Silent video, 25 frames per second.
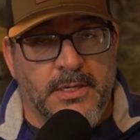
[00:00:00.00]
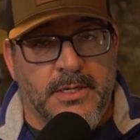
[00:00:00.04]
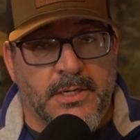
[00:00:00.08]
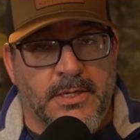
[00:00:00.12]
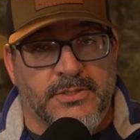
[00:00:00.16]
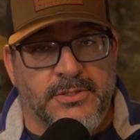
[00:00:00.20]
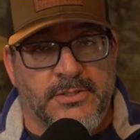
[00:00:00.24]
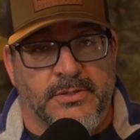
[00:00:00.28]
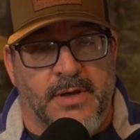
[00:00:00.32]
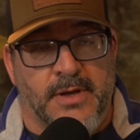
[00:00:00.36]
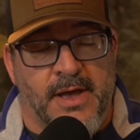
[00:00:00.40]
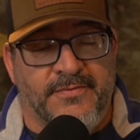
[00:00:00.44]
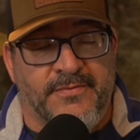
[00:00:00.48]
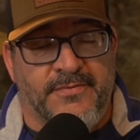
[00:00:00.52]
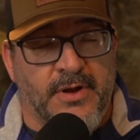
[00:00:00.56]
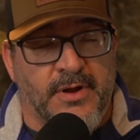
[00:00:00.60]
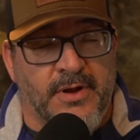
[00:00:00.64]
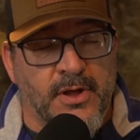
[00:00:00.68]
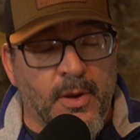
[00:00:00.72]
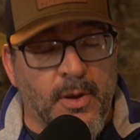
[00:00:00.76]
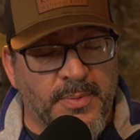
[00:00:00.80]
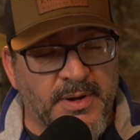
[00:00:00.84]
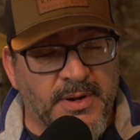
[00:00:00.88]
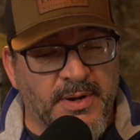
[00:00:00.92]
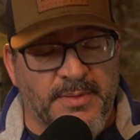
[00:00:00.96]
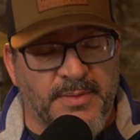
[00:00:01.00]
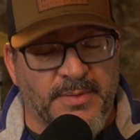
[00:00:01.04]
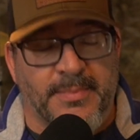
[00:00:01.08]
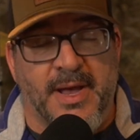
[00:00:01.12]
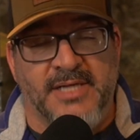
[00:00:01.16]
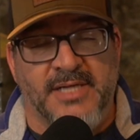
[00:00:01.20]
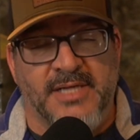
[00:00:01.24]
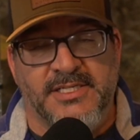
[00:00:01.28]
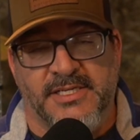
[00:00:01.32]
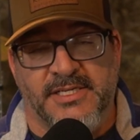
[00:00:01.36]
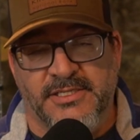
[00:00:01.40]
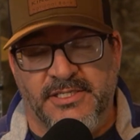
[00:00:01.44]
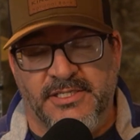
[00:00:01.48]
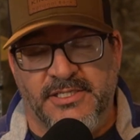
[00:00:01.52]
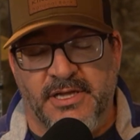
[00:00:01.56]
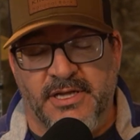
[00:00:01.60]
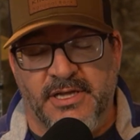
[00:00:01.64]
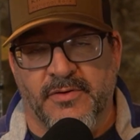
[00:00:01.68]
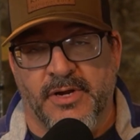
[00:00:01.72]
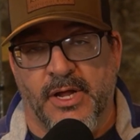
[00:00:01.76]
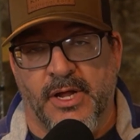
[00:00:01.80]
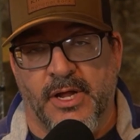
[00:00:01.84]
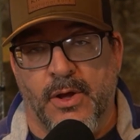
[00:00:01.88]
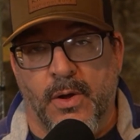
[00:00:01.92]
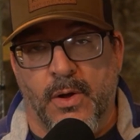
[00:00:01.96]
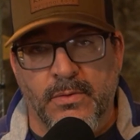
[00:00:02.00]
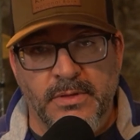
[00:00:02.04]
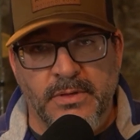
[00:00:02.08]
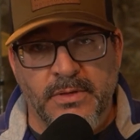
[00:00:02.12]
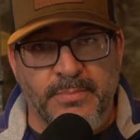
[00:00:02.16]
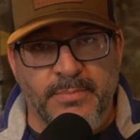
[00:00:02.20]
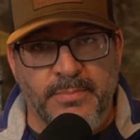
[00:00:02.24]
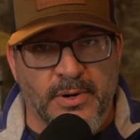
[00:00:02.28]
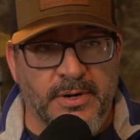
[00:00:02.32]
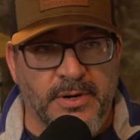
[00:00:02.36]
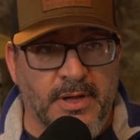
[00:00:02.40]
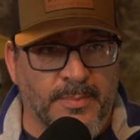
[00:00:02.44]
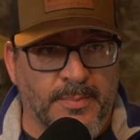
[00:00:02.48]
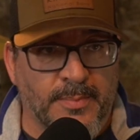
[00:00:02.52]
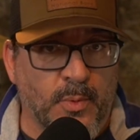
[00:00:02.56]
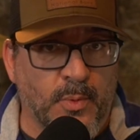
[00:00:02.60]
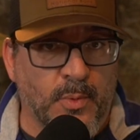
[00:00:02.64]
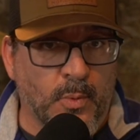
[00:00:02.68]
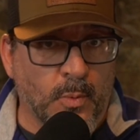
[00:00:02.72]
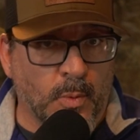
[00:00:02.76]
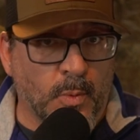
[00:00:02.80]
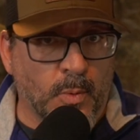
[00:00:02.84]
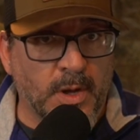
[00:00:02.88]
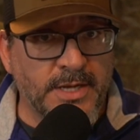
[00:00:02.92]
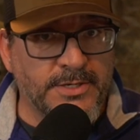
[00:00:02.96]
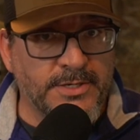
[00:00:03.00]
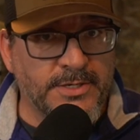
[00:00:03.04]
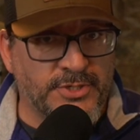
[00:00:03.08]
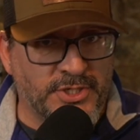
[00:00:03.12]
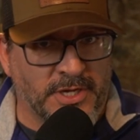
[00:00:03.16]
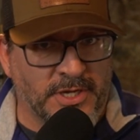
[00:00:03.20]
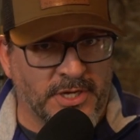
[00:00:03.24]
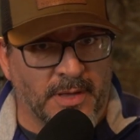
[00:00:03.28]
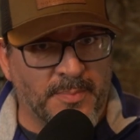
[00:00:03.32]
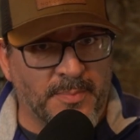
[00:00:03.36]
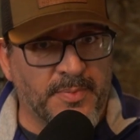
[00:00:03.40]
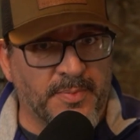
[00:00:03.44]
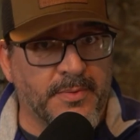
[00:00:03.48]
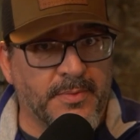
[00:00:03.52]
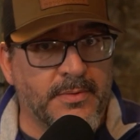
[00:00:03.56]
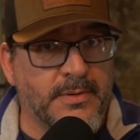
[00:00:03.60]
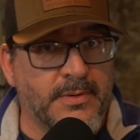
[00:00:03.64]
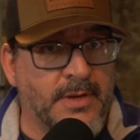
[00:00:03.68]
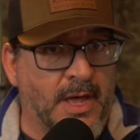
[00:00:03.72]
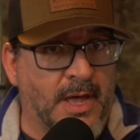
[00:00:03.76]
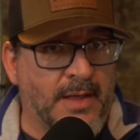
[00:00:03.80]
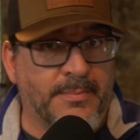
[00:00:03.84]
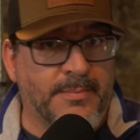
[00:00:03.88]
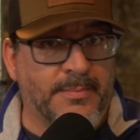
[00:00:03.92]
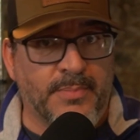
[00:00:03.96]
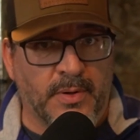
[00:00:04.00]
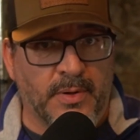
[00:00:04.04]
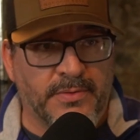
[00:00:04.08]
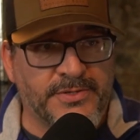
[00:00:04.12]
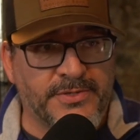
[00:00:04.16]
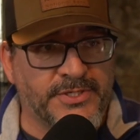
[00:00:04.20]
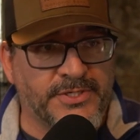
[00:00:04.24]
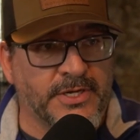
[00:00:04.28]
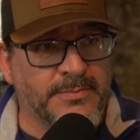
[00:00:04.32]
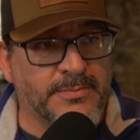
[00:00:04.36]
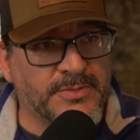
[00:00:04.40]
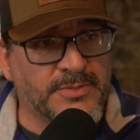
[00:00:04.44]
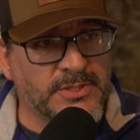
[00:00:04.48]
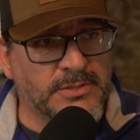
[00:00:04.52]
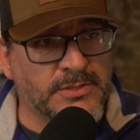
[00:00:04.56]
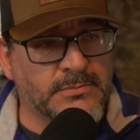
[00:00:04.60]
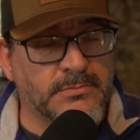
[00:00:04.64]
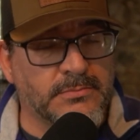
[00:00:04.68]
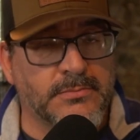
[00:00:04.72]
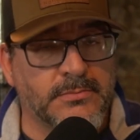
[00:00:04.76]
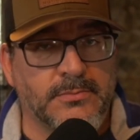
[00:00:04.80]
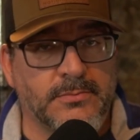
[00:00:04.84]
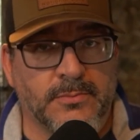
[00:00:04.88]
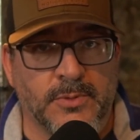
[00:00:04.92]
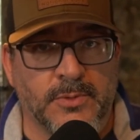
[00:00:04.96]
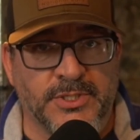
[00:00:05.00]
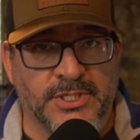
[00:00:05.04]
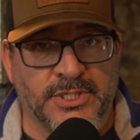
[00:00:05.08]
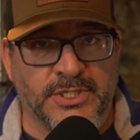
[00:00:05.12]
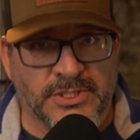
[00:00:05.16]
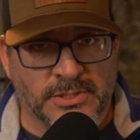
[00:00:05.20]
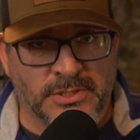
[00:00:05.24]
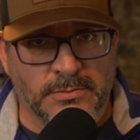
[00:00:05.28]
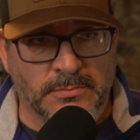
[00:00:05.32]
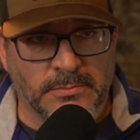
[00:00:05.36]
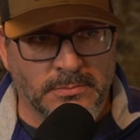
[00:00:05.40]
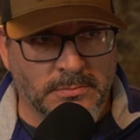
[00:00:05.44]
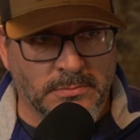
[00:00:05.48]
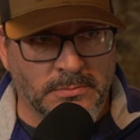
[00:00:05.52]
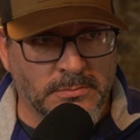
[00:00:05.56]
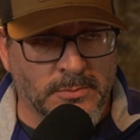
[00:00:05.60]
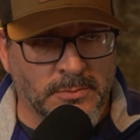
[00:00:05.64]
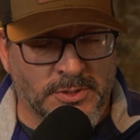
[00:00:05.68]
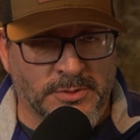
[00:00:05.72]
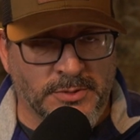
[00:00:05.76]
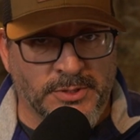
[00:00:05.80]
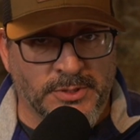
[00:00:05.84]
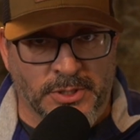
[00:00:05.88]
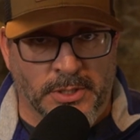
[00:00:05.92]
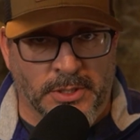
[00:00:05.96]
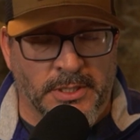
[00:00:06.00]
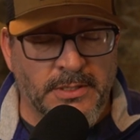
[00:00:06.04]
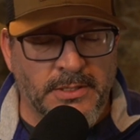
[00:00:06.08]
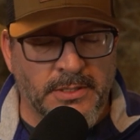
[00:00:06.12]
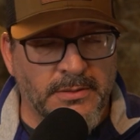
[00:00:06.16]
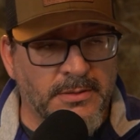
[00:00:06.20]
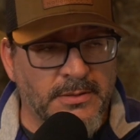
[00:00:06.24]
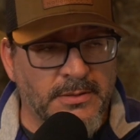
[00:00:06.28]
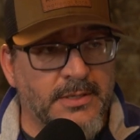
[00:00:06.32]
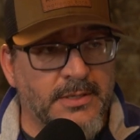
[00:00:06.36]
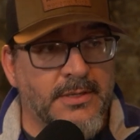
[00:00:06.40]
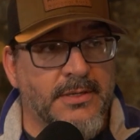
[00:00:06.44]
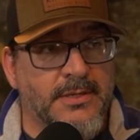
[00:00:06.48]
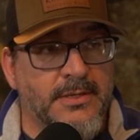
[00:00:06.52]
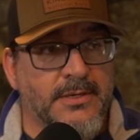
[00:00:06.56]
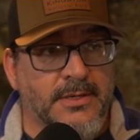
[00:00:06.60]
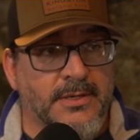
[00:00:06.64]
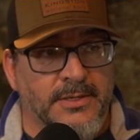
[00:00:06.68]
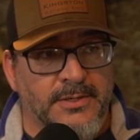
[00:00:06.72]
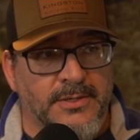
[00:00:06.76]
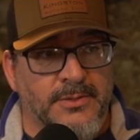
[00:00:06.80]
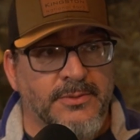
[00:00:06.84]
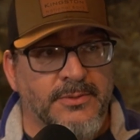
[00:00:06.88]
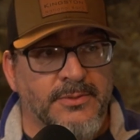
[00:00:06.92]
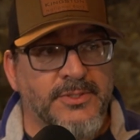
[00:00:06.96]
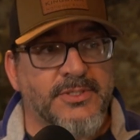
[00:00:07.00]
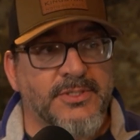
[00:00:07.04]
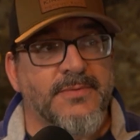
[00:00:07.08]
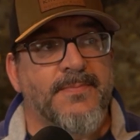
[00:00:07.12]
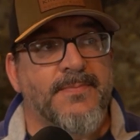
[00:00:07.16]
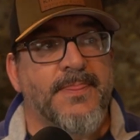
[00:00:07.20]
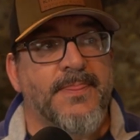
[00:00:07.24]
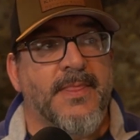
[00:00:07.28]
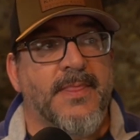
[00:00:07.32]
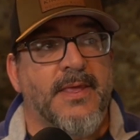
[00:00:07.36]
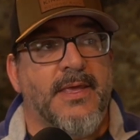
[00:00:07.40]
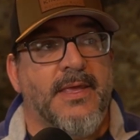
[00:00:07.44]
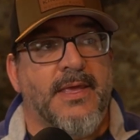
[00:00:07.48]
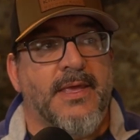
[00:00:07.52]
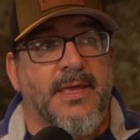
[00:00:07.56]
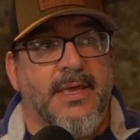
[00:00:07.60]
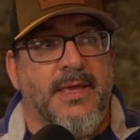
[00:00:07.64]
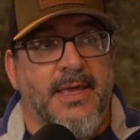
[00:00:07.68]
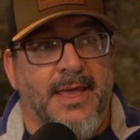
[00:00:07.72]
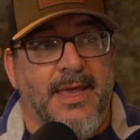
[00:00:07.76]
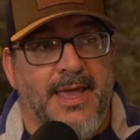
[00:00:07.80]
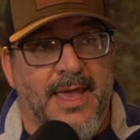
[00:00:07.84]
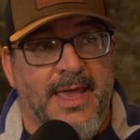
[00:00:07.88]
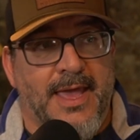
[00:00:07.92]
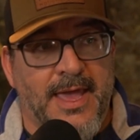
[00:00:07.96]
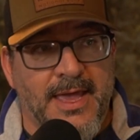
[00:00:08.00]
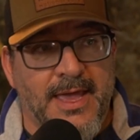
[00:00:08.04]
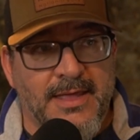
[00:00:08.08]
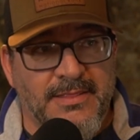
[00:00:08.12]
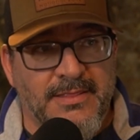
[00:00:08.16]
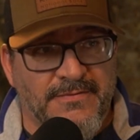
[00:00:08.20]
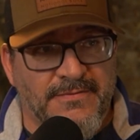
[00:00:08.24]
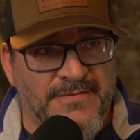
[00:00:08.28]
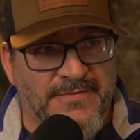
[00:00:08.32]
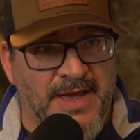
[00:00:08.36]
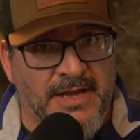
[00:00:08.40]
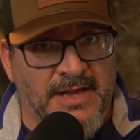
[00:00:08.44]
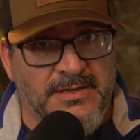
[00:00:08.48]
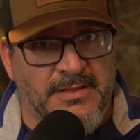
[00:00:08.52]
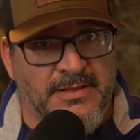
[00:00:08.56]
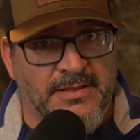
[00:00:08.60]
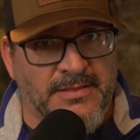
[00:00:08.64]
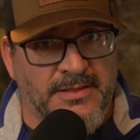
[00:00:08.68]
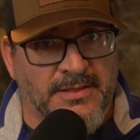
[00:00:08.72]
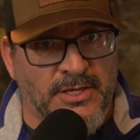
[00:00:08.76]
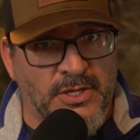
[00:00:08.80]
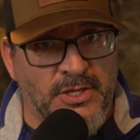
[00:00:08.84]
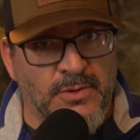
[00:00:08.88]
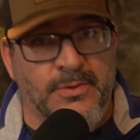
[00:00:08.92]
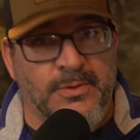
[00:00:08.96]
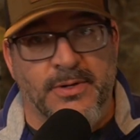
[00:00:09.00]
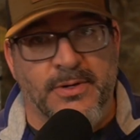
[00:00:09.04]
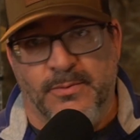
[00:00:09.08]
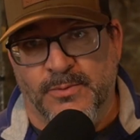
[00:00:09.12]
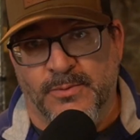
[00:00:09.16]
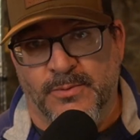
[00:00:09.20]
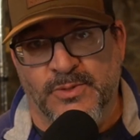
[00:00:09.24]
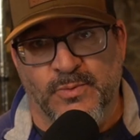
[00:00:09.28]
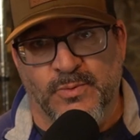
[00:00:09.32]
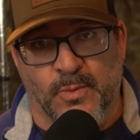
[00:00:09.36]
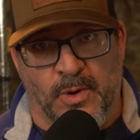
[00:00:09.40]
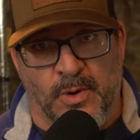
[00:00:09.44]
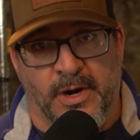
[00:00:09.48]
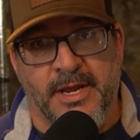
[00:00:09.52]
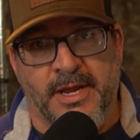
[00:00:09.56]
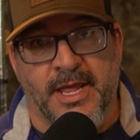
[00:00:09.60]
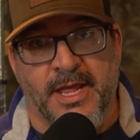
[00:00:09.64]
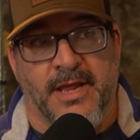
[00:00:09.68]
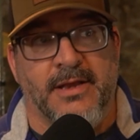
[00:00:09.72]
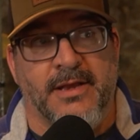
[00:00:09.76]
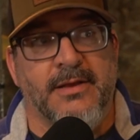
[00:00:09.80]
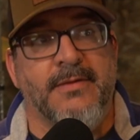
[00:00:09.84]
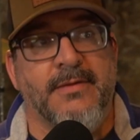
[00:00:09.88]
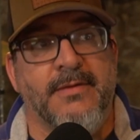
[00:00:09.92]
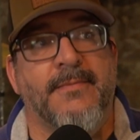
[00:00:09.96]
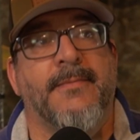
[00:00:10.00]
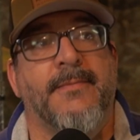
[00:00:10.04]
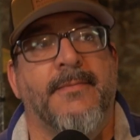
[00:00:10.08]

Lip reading: So after I opened up the box, I discovered I only burn up one chip, not both chips, which was good news, and the fact that the unit was working.